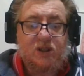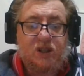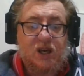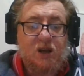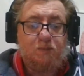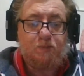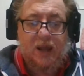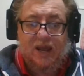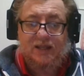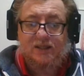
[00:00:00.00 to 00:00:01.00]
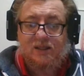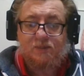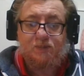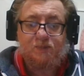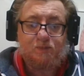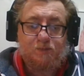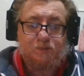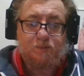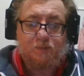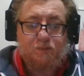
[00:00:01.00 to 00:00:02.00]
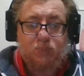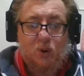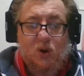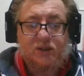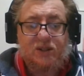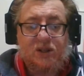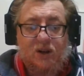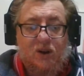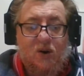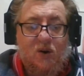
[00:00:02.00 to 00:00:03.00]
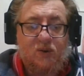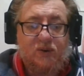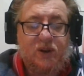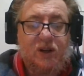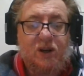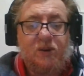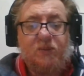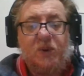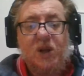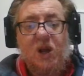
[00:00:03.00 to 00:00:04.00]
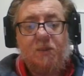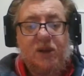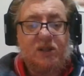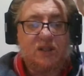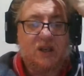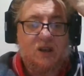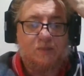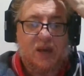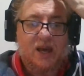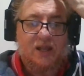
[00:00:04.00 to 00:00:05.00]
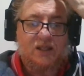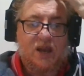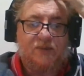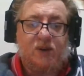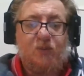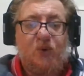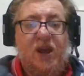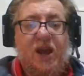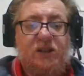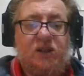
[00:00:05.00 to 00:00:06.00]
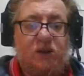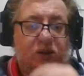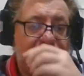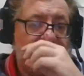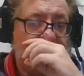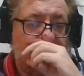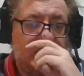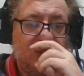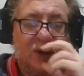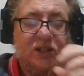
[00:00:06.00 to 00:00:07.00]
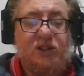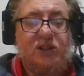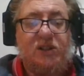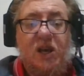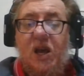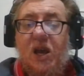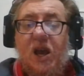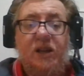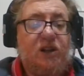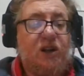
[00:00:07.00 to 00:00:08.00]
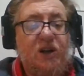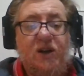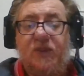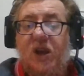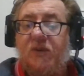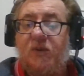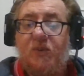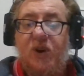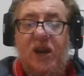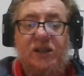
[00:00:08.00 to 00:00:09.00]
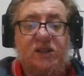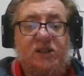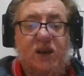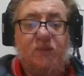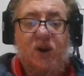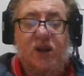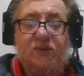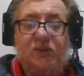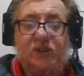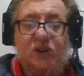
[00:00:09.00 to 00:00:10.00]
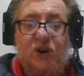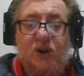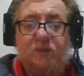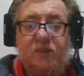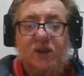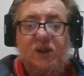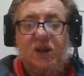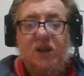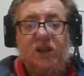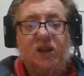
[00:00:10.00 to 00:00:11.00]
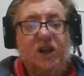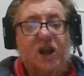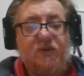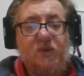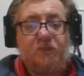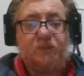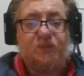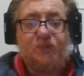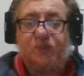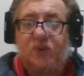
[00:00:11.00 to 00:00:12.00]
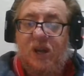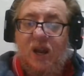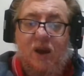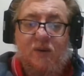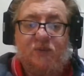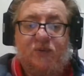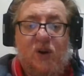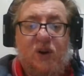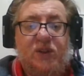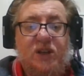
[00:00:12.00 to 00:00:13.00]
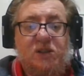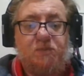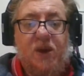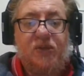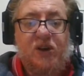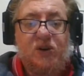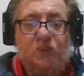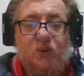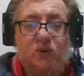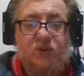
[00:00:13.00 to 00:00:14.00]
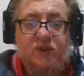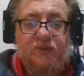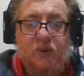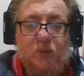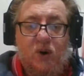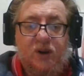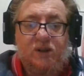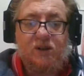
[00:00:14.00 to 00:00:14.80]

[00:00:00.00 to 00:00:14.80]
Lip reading: You can pants plot along, by the seat of your pants, having them react to different situations, and you don't have to have them react the same way every time. You can have them follow these mythical rules if you want,